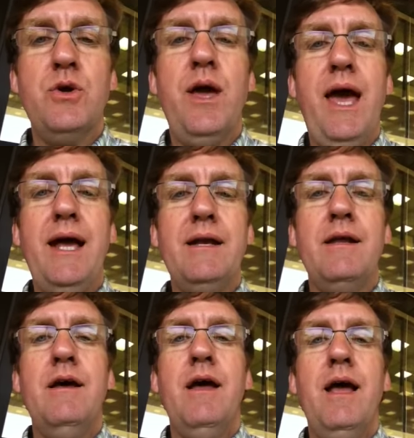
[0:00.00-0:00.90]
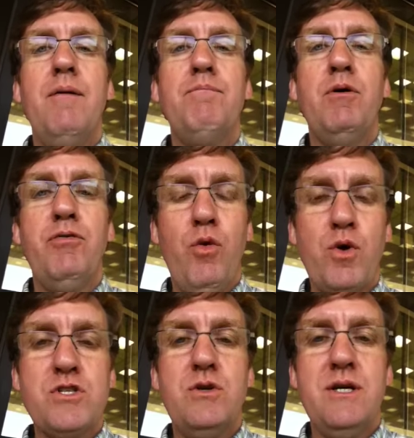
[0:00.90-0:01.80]
you gain
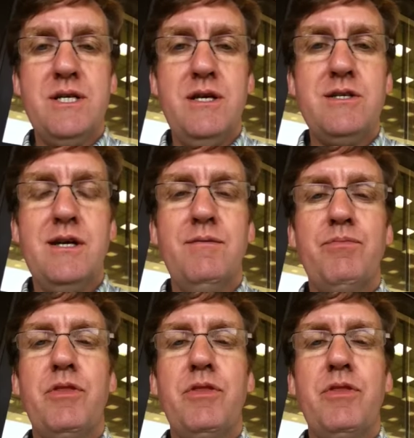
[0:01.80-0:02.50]
before student teaching.